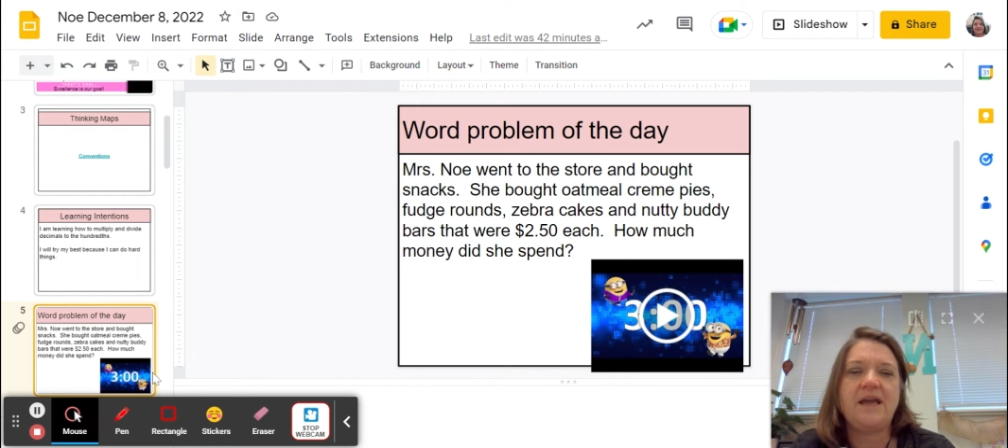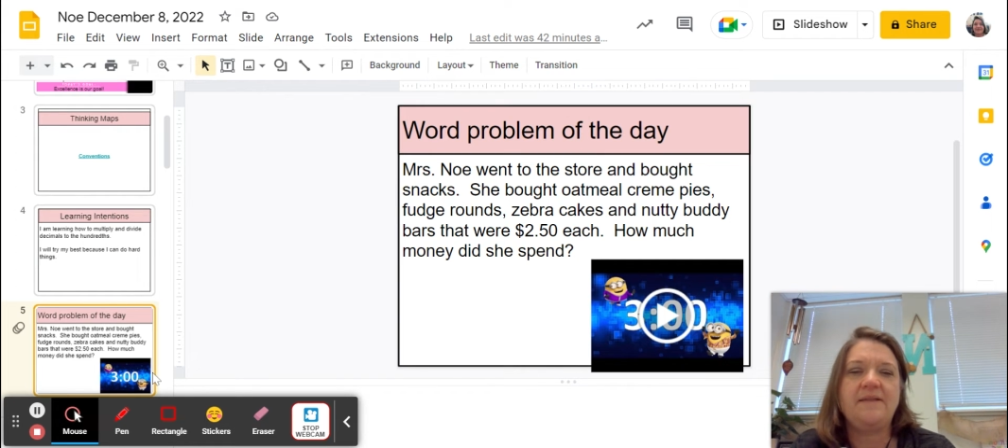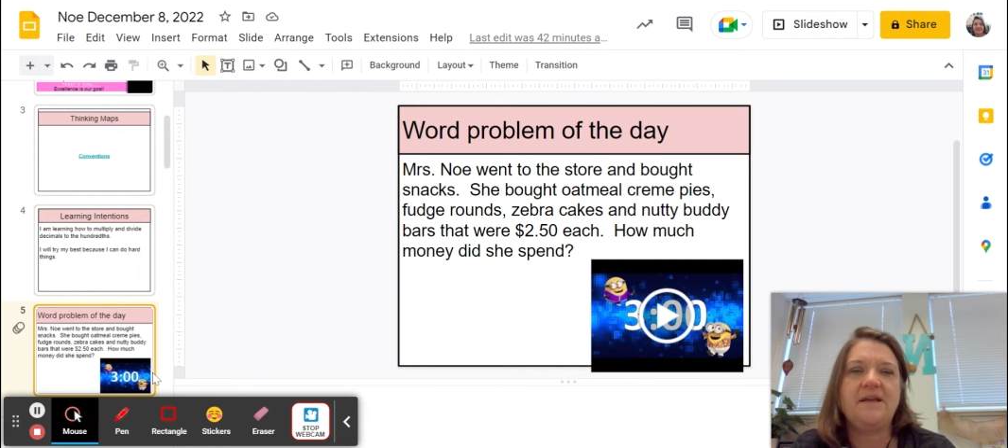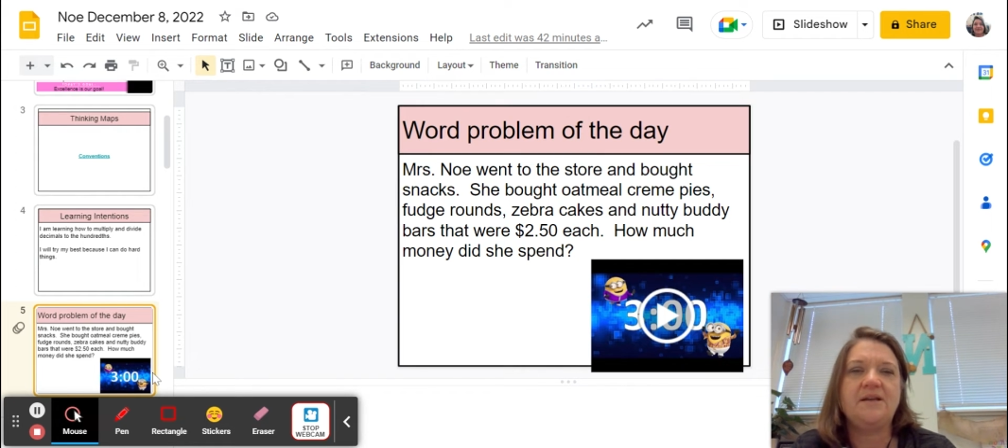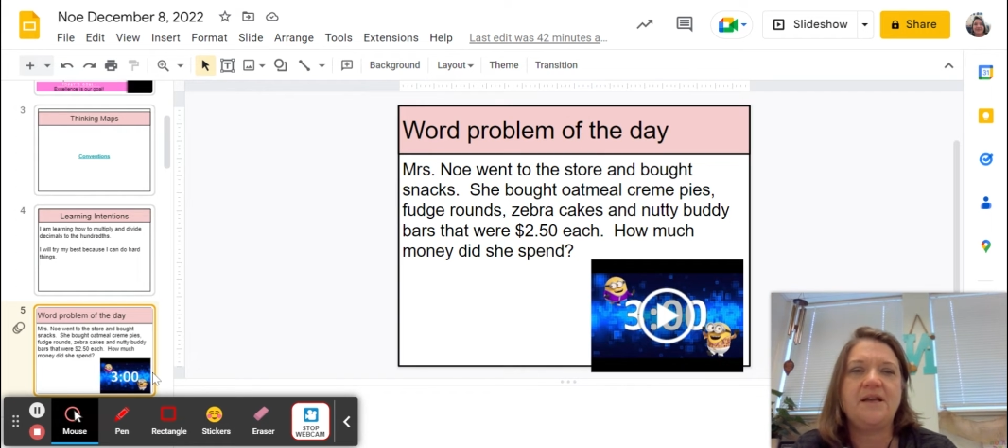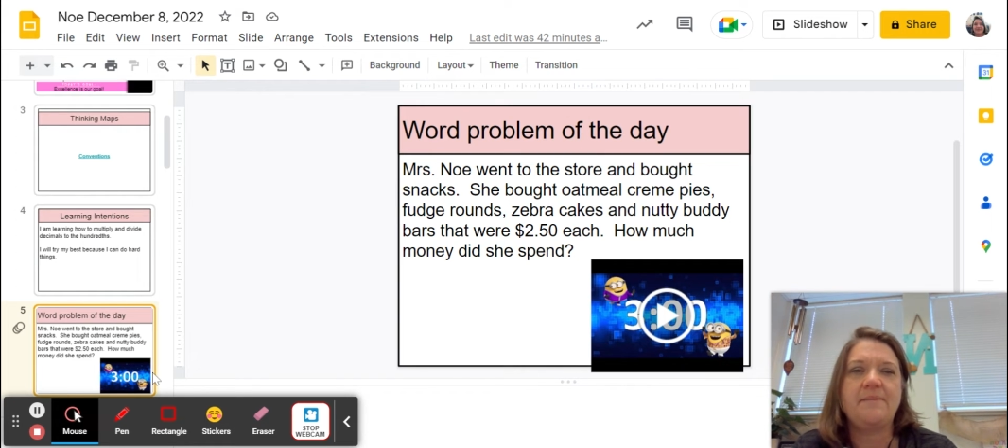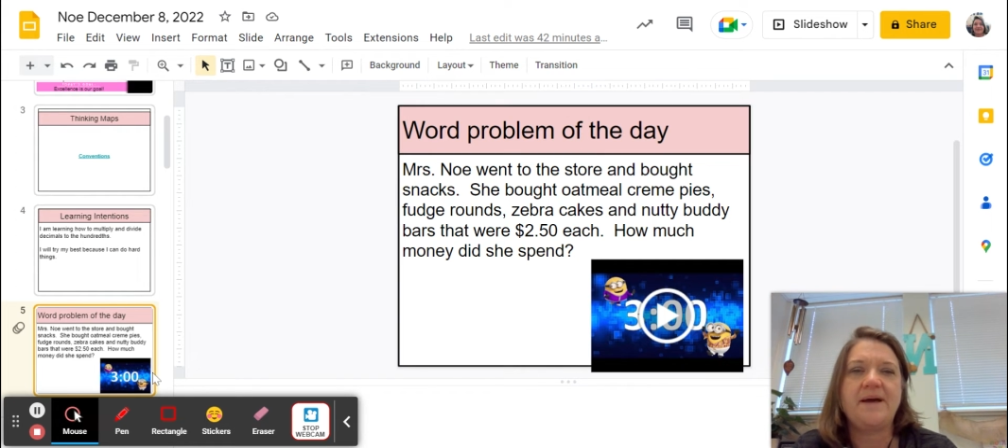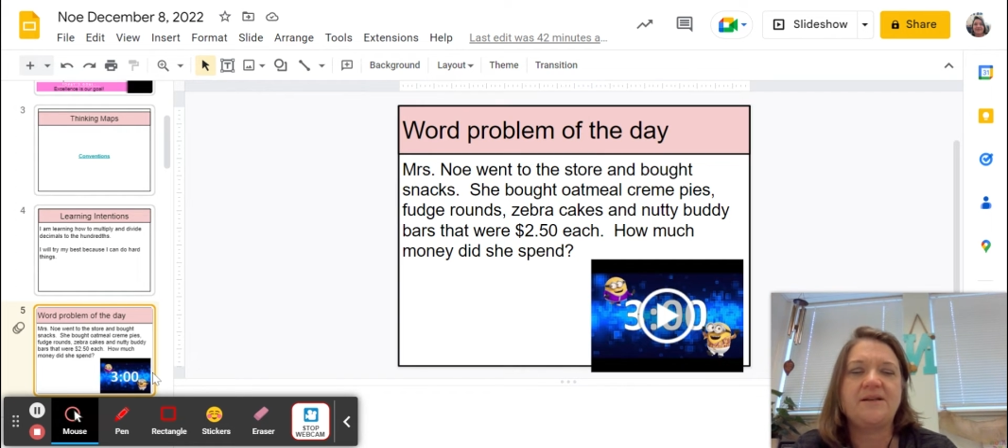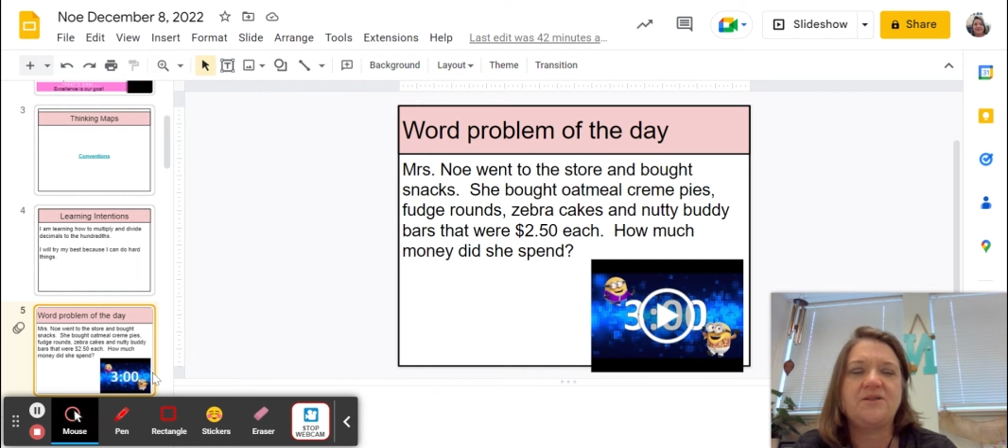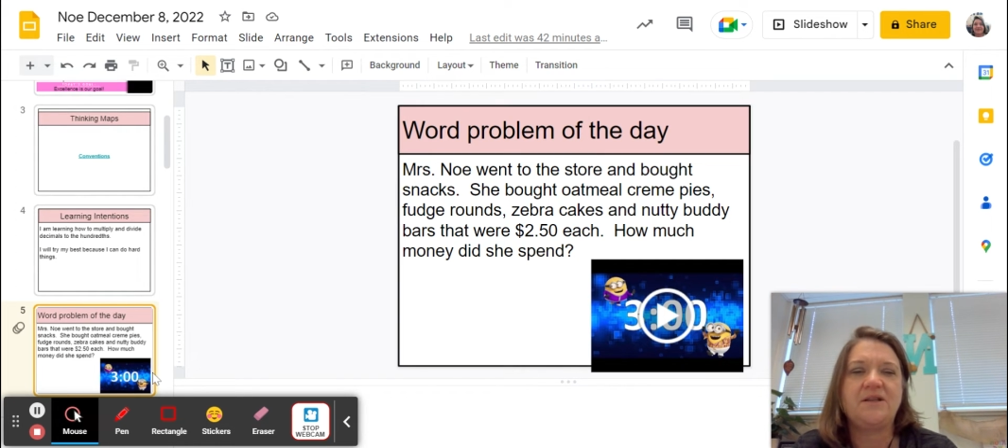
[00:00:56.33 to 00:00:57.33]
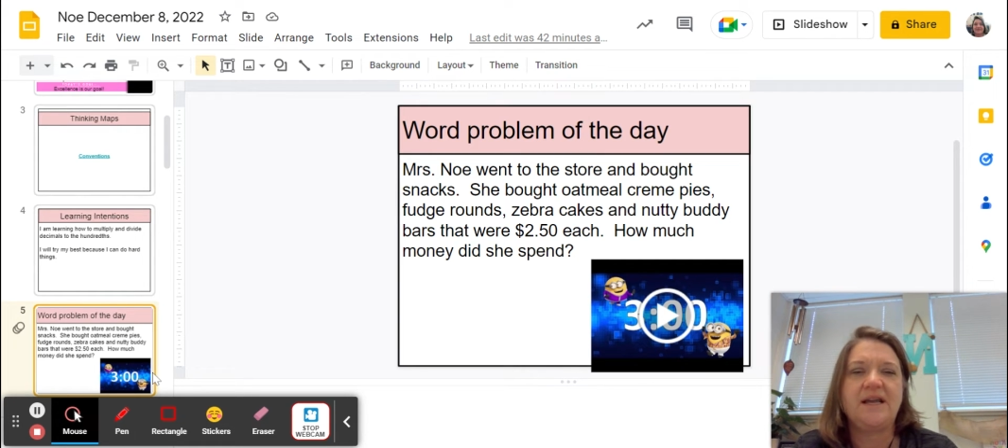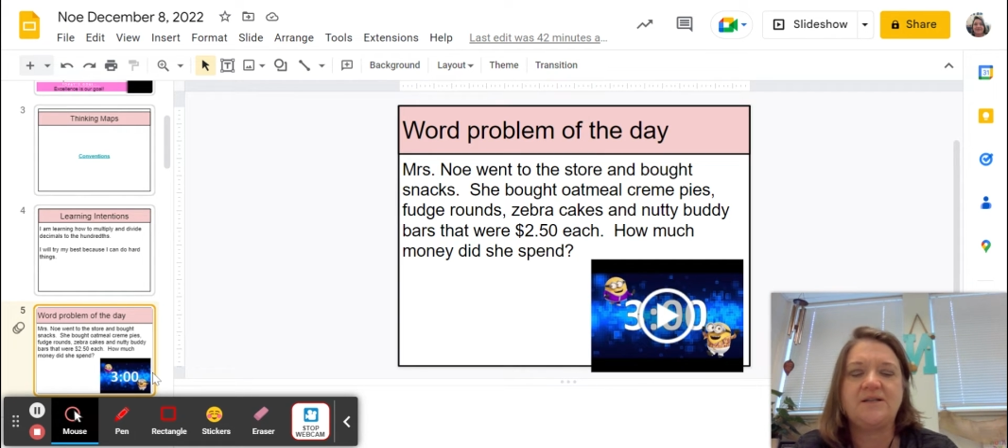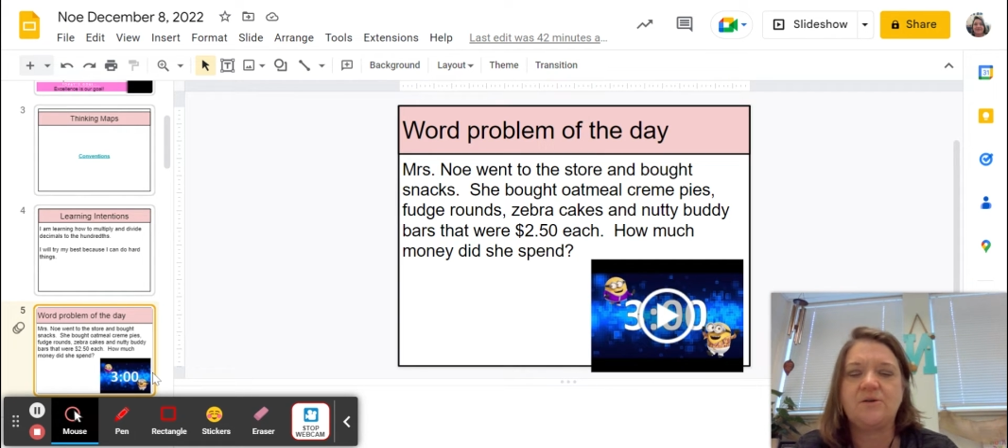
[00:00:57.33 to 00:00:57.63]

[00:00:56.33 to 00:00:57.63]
and then come back to the